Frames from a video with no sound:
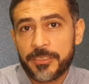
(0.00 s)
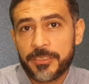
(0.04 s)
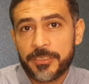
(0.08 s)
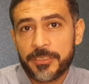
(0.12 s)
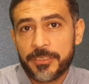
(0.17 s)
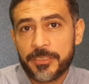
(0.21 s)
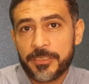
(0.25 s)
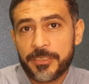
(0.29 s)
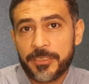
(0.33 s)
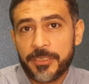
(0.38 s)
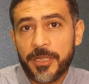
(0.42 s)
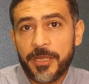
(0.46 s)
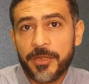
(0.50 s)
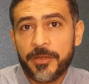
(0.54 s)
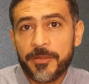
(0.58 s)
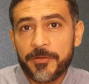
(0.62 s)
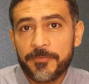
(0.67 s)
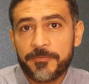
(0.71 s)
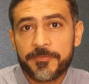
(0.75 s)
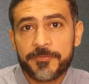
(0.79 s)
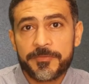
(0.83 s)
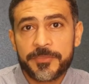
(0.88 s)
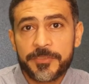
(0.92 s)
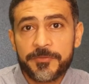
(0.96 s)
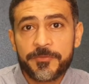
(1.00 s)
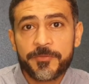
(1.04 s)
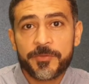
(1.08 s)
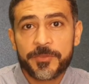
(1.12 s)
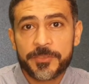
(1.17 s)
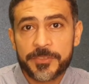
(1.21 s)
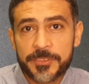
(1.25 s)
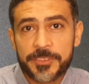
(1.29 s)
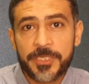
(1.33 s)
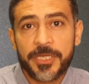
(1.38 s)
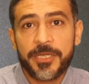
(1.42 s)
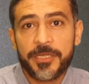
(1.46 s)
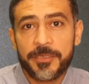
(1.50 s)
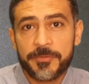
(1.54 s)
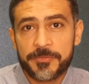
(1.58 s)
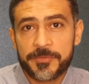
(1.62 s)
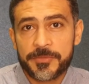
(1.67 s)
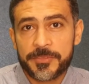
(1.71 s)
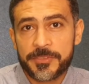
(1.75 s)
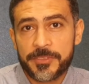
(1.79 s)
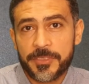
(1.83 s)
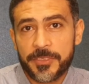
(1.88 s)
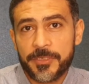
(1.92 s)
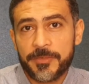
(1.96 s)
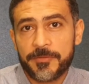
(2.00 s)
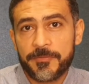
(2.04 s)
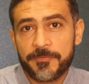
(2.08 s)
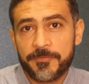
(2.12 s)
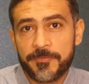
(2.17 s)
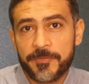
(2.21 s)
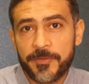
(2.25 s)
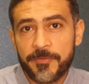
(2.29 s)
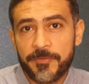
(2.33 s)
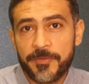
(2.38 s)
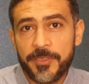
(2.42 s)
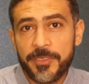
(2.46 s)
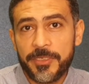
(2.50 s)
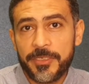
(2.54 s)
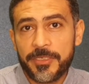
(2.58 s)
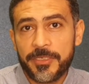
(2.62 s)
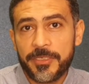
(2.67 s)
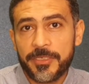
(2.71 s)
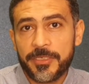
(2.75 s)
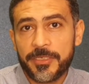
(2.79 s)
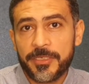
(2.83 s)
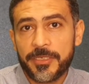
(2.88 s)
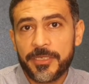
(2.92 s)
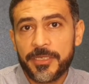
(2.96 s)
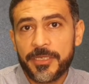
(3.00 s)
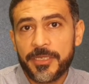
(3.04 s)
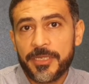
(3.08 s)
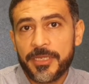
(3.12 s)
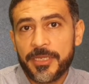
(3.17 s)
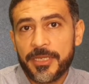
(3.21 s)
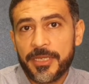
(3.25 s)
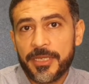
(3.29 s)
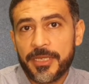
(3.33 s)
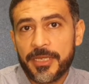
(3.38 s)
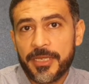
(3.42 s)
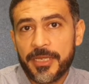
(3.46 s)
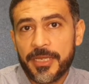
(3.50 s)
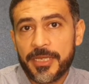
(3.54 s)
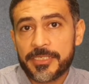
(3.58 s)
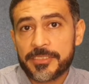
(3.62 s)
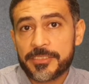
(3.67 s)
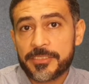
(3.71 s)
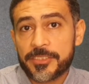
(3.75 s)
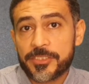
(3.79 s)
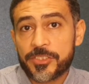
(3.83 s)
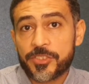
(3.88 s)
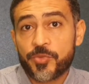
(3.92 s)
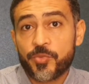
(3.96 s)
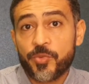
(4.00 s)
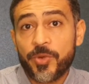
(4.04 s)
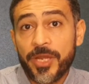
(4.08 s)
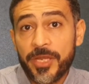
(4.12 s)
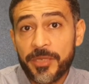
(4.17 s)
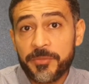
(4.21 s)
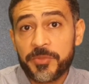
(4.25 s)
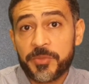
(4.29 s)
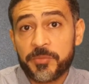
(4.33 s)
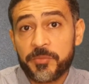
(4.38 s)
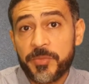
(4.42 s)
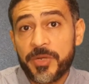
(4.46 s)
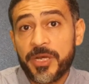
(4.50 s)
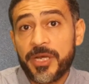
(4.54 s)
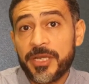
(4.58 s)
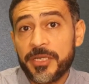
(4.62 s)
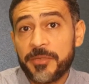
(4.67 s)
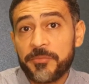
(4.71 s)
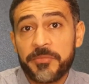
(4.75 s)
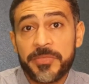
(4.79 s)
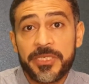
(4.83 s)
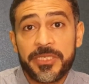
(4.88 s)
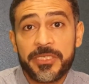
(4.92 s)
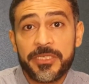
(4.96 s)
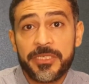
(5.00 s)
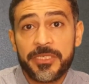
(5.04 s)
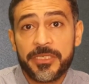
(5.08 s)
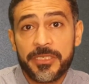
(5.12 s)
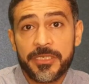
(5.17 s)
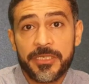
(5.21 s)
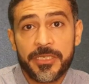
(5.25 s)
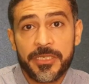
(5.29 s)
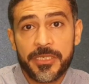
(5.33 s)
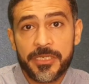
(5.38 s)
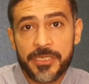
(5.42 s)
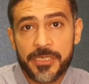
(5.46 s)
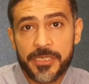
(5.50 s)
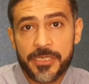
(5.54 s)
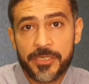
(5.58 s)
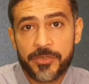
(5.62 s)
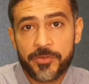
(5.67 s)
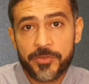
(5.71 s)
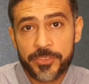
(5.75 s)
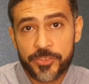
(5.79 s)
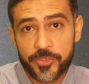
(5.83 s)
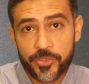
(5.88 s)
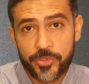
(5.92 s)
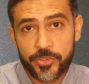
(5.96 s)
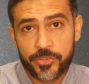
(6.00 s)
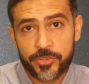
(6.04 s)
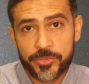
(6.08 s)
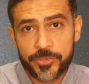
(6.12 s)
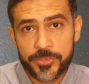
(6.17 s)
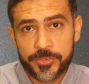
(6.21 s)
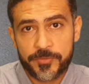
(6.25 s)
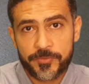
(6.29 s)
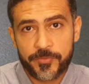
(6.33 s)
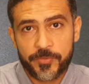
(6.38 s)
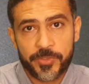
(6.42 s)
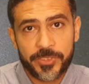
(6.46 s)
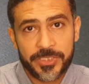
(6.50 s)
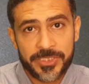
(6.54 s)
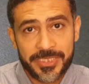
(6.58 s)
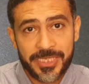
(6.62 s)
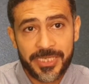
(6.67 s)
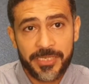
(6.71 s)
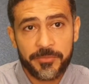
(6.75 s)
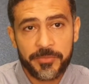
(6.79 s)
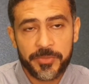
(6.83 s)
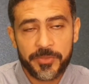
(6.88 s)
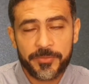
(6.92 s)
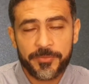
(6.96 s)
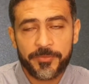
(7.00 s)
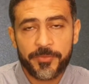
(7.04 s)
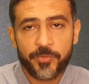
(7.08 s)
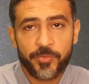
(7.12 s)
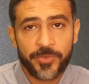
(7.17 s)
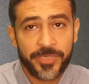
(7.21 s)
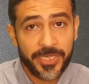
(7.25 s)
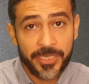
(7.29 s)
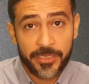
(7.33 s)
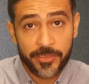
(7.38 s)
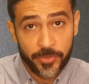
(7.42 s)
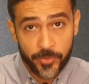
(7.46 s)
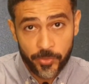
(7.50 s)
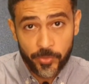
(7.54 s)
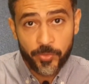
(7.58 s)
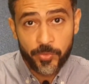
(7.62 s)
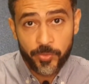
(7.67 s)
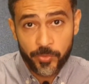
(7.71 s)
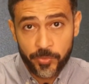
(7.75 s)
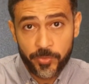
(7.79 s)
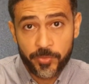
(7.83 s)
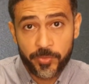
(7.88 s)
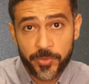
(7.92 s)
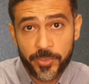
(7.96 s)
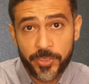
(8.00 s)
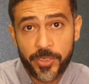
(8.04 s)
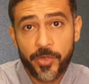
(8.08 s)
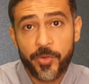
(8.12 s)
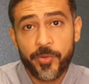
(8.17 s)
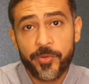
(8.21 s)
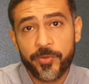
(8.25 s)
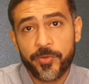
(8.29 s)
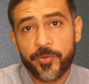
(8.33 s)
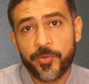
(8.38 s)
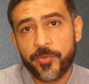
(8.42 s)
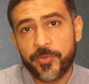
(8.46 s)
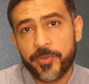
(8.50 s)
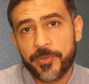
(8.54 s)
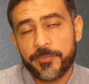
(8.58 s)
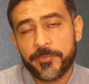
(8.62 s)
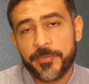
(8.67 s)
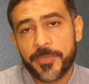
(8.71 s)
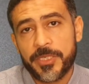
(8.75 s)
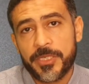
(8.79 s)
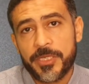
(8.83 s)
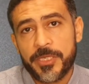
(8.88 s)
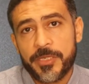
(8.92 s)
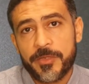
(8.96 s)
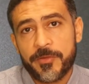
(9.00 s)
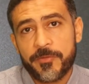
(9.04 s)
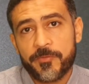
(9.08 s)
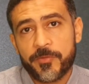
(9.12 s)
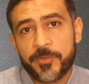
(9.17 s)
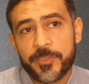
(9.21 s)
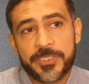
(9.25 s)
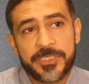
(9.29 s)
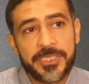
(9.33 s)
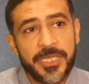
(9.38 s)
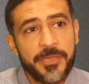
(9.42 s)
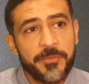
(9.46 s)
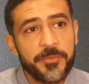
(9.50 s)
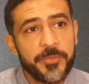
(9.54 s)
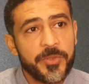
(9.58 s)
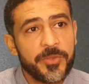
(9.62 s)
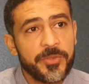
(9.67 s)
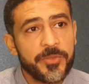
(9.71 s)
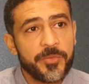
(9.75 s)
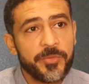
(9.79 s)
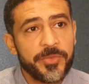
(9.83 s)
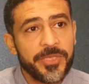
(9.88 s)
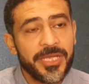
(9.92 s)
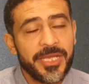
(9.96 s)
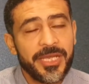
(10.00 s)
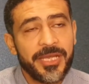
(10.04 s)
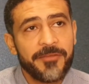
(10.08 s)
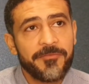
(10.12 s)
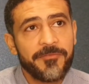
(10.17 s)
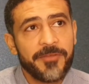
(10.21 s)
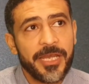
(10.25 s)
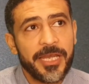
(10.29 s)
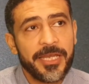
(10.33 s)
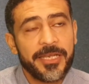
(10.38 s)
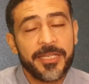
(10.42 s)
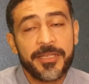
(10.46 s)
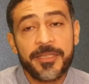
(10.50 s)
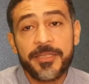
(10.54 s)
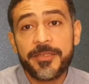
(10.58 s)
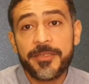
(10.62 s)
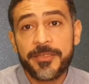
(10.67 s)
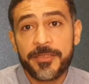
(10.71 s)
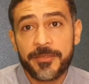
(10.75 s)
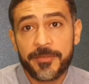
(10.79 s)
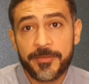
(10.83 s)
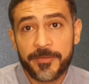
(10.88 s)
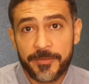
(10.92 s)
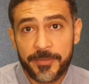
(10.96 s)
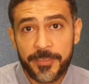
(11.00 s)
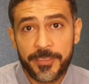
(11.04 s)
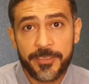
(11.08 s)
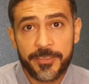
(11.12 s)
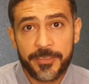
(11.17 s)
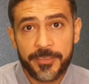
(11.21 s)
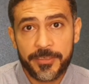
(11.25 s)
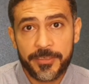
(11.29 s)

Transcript: of different types of thinking as described by many researchers. For example, we'll go through them. For example, we have analytical thinking.